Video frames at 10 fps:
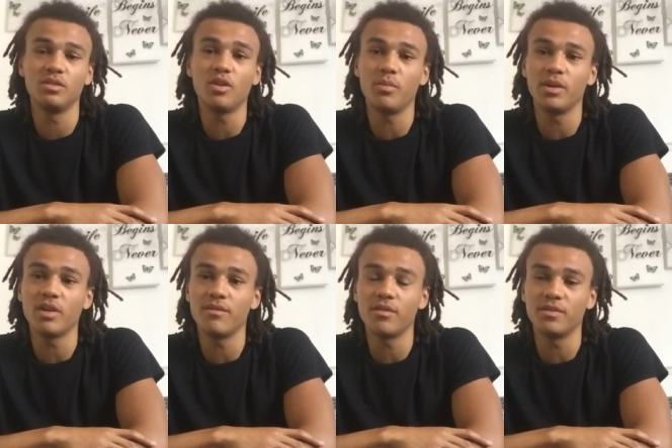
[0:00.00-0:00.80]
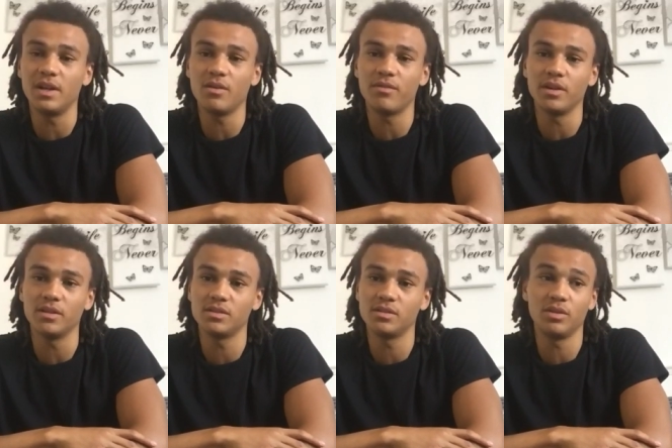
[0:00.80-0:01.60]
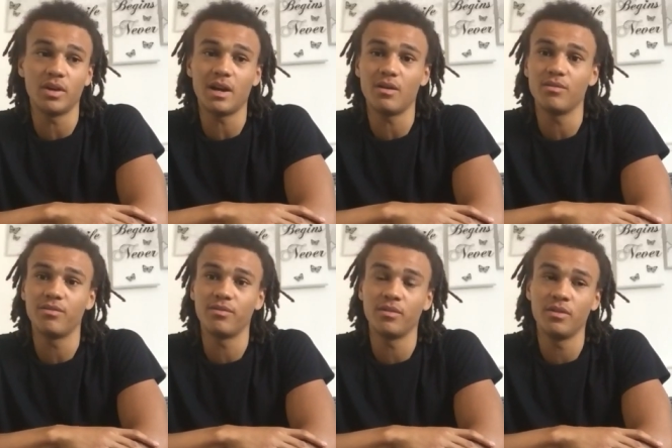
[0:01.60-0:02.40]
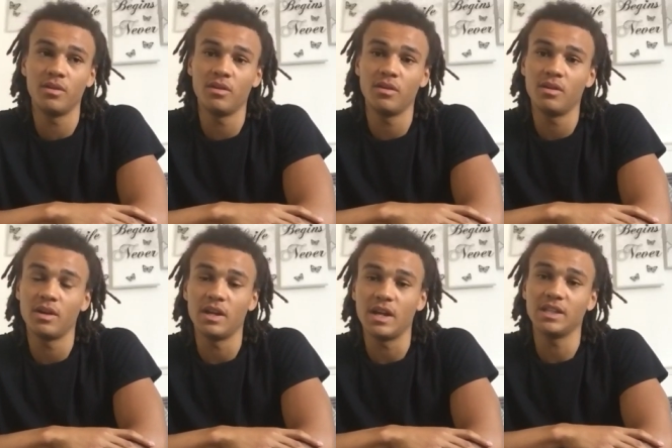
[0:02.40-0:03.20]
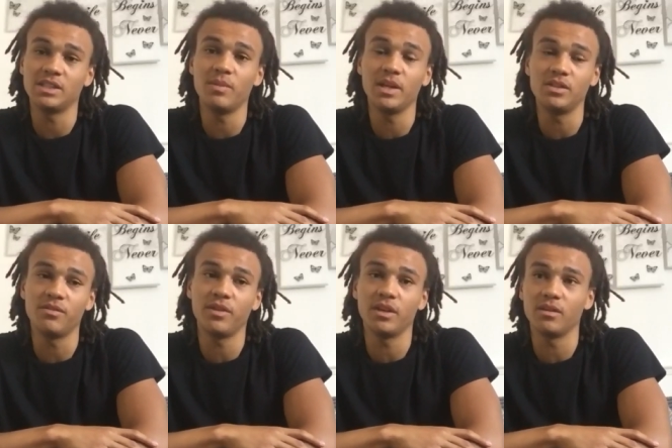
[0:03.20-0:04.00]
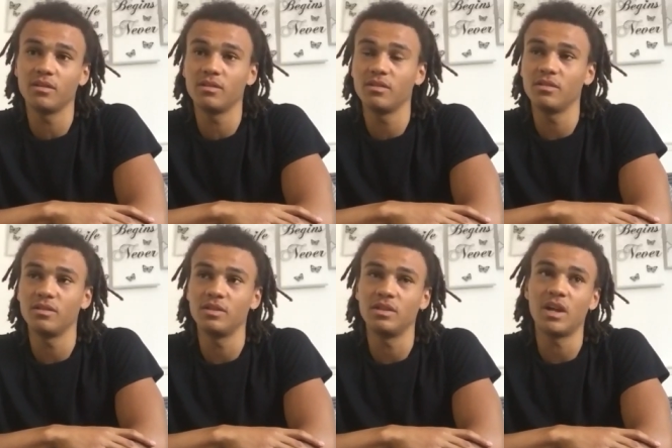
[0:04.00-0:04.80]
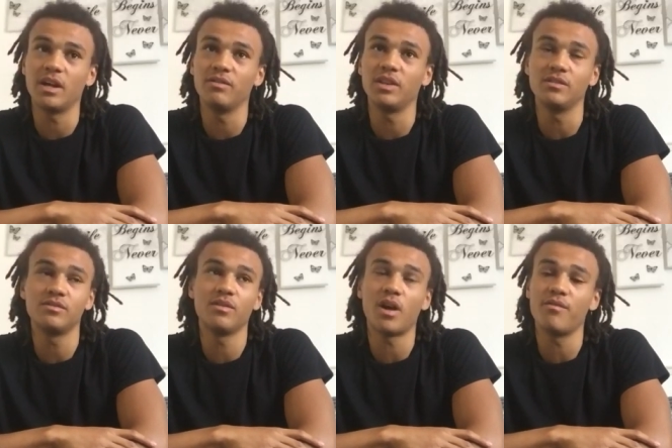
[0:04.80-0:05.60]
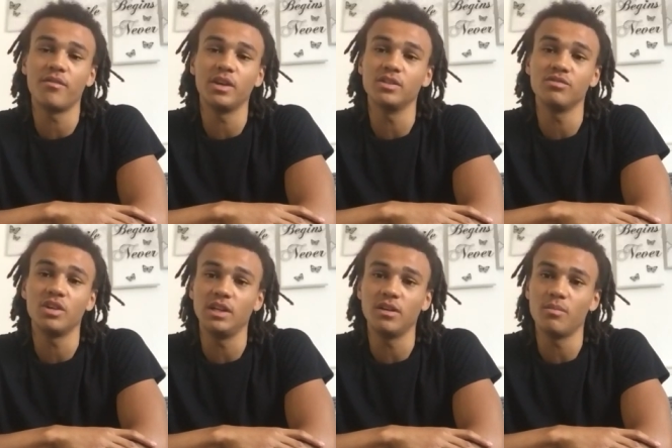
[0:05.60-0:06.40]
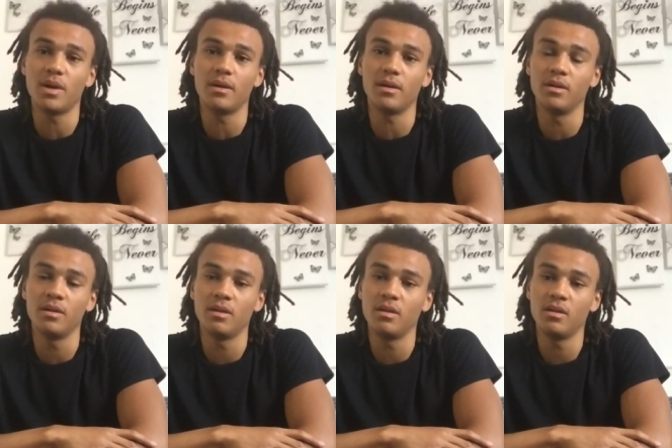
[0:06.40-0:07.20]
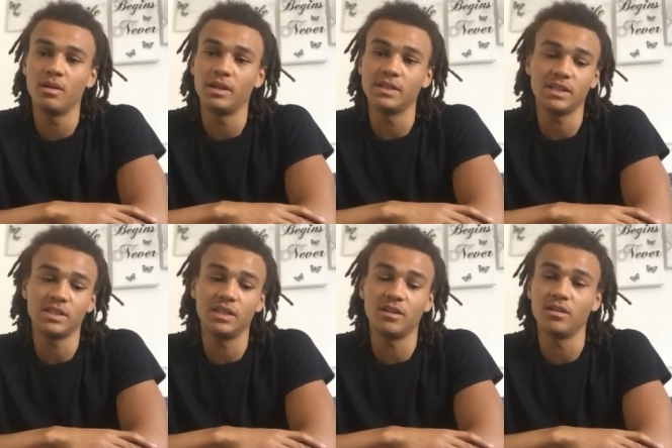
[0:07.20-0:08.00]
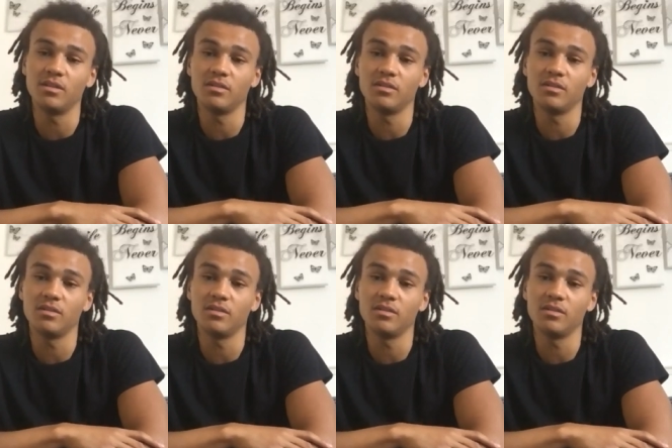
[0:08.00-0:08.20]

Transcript: got to be grateful for the little things, your health, and it actually makes you think like these other things really don't matter. It's actually the